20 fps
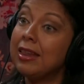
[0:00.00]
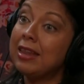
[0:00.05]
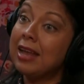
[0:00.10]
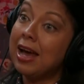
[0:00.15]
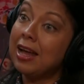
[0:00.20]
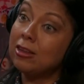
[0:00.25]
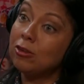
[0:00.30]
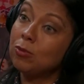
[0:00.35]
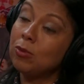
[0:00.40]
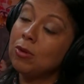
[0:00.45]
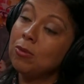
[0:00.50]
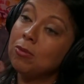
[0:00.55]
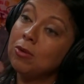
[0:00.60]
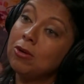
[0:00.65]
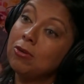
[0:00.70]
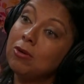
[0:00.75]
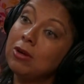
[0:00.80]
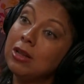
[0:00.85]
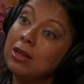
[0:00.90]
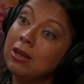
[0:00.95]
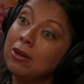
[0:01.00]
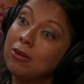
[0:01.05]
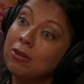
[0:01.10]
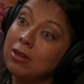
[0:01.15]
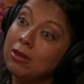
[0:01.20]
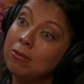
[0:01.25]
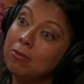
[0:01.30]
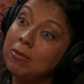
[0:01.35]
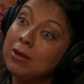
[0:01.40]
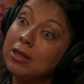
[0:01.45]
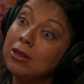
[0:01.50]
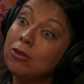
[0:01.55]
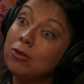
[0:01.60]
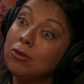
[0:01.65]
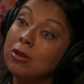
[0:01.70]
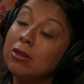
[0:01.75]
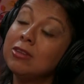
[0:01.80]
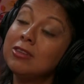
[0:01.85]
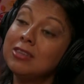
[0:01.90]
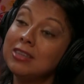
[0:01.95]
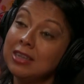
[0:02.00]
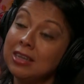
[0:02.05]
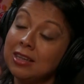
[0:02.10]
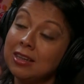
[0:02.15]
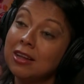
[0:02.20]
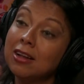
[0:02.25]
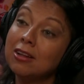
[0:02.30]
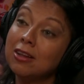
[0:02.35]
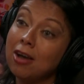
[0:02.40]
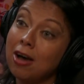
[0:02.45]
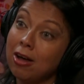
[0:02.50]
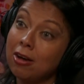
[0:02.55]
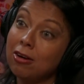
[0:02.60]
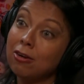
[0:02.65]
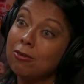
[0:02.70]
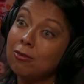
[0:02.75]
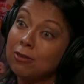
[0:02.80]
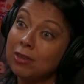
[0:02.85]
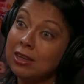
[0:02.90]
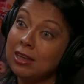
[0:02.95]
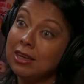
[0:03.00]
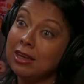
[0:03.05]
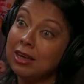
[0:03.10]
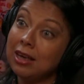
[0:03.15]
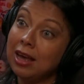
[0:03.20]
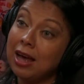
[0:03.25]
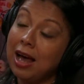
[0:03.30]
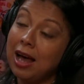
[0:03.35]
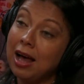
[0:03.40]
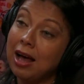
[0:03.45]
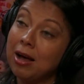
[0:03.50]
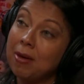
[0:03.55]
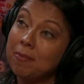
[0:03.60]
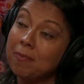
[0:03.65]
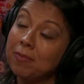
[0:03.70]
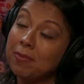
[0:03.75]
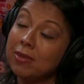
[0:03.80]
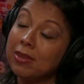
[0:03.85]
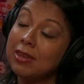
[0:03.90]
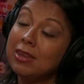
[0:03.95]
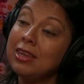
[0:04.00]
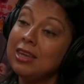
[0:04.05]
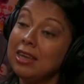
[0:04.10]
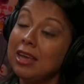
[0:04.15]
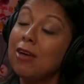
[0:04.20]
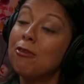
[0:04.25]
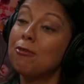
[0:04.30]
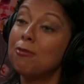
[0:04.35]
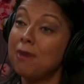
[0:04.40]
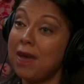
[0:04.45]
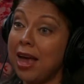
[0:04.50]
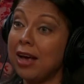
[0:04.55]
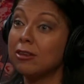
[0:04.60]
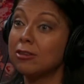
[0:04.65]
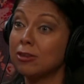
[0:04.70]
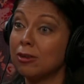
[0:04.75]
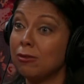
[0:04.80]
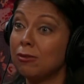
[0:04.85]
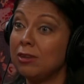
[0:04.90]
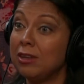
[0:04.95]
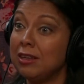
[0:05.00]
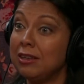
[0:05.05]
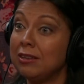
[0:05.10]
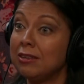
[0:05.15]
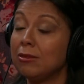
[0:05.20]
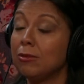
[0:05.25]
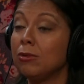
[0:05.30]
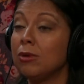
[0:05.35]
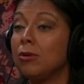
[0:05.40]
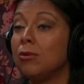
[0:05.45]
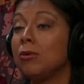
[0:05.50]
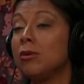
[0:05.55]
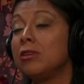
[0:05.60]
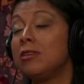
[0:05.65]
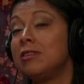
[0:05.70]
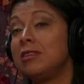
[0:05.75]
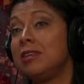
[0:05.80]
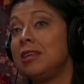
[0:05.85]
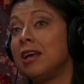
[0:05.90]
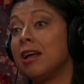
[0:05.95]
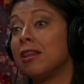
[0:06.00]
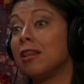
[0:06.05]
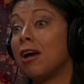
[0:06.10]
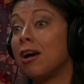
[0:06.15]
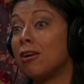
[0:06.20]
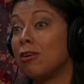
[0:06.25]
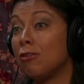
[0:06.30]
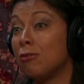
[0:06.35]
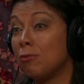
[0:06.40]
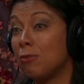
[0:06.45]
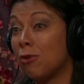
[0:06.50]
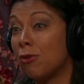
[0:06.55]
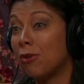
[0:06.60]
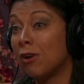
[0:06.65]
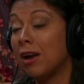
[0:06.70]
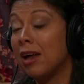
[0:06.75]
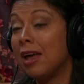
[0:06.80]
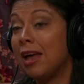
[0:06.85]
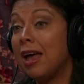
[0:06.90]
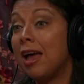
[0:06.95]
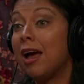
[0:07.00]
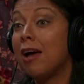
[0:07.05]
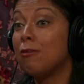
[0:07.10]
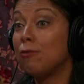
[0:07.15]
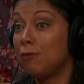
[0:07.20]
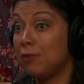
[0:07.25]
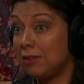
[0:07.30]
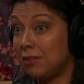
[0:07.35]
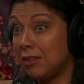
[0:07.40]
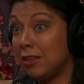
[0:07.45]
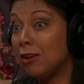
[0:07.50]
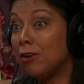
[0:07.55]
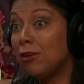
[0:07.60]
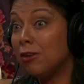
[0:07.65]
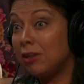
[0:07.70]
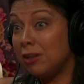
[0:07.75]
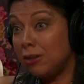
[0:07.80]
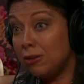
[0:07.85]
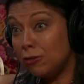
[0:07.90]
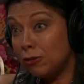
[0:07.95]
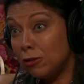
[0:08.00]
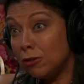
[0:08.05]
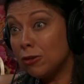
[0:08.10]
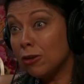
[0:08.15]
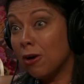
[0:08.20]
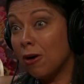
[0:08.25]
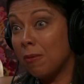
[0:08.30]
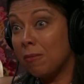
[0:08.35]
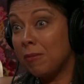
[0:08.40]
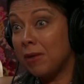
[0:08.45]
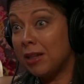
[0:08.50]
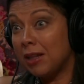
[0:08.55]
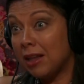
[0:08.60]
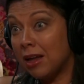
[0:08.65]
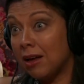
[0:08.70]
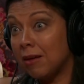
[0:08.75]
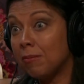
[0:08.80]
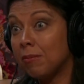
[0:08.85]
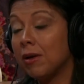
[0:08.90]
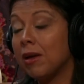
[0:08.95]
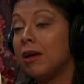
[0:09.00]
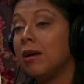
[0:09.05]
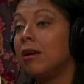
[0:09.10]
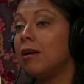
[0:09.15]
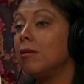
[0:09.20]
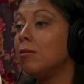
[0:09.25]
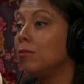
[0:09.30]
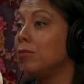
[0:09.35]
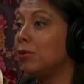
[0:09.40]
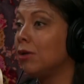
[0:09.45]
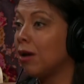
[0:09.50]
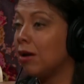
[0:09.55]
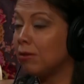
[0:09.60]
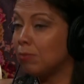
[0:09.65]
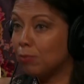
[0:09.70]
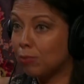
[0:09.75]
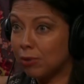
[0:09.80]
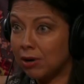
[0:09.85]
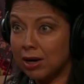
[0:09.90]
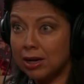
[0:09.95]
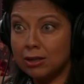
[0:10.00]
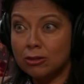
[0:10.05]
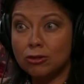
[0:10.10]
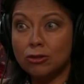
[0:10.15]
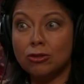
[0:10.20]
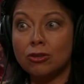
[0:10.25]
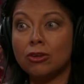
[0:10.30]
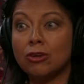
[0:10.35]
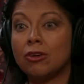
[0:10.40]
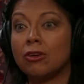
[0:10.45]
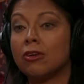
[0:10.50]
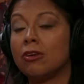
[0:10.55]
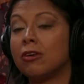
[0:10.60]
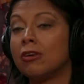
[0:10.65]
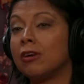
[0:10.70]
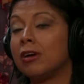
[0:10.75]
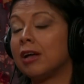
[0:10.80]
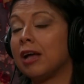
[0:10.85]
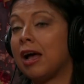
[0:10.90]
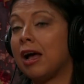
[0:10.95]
That's when we're really going to be seeing a lot of the effects of this. We will see a lot of more physical issues coming up, blood pressure.